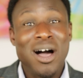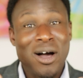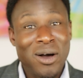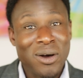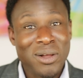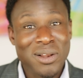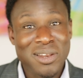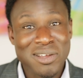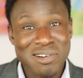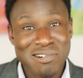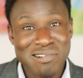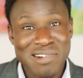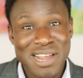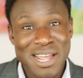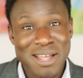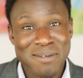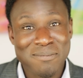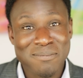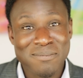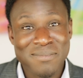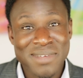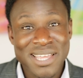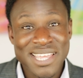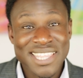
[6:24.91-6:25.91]
a
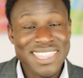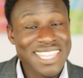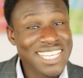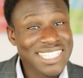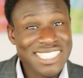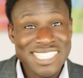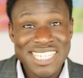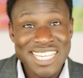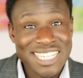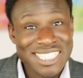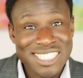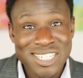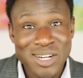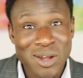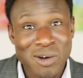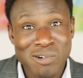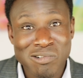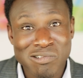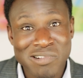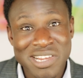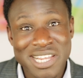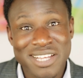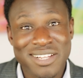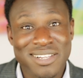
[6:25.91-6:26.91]
hologram. This is
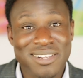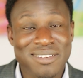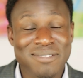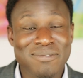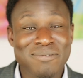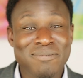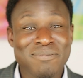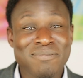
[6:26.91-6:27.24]
not real.